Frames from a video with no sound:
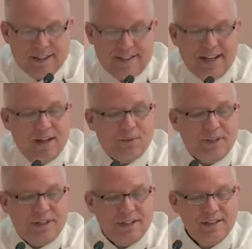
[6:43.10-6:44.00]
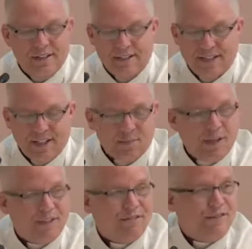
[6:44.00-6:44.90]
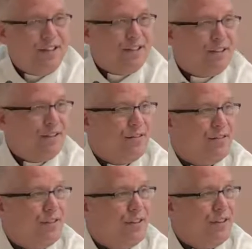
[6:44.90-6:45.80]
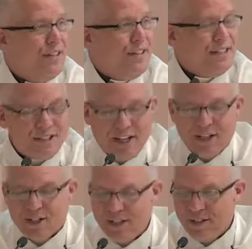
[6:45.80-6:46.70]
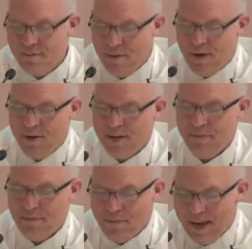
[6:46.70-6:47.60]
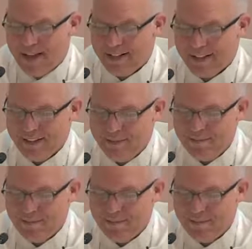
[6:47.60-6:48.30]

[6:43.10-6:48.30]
Today we celebrate the feast of Saint Mary Magdalene